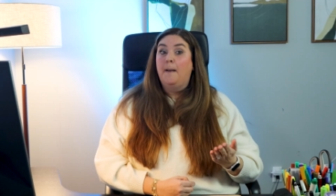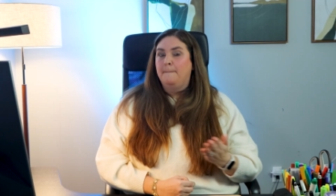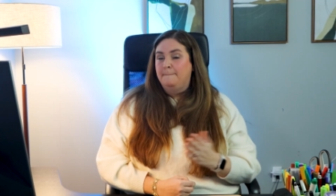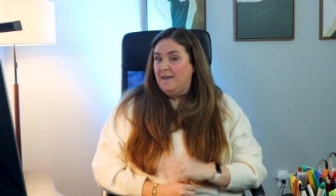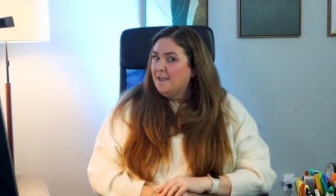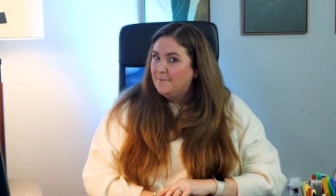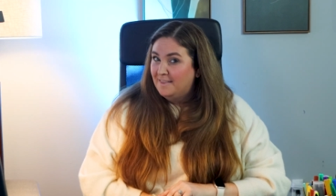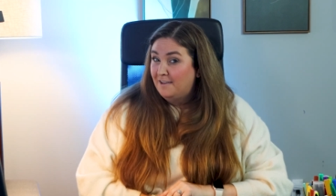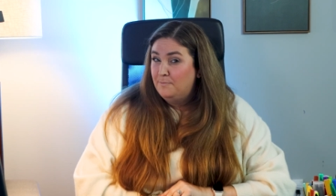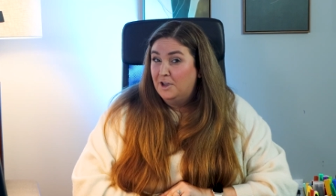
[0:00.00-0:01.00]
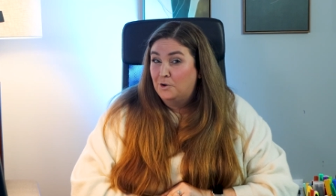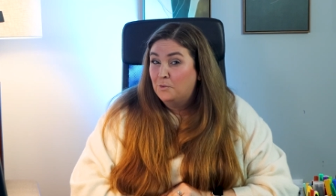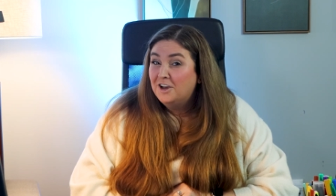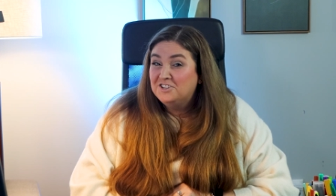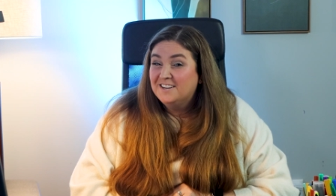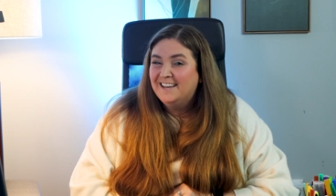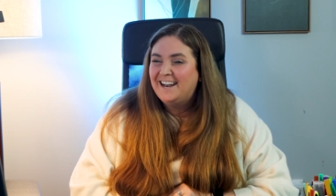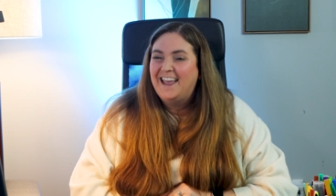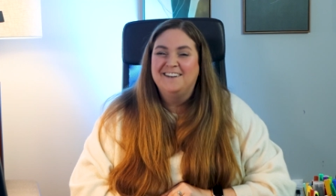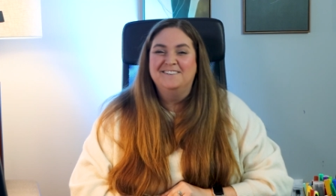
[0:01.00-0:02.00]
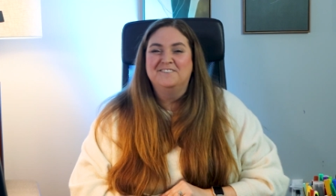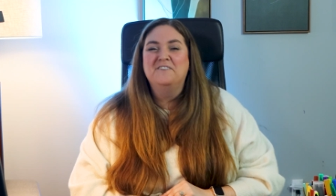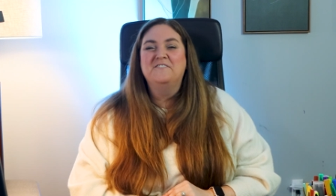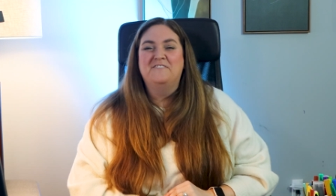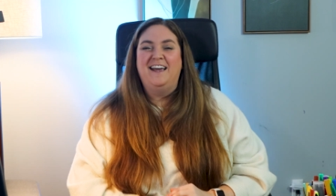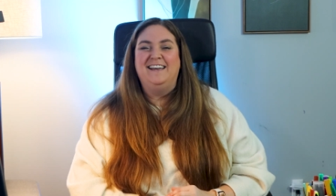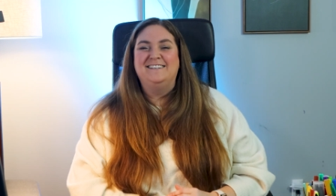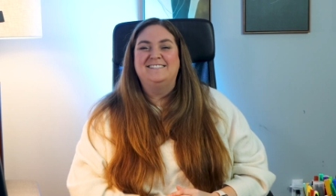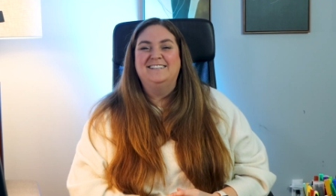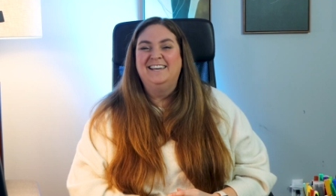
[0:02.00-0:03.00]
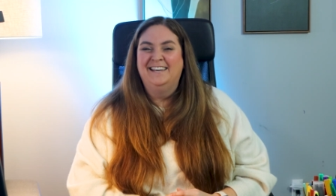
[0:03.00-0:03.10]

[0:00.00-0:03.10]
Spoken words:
maybe they've been crushing it and deserve a raise.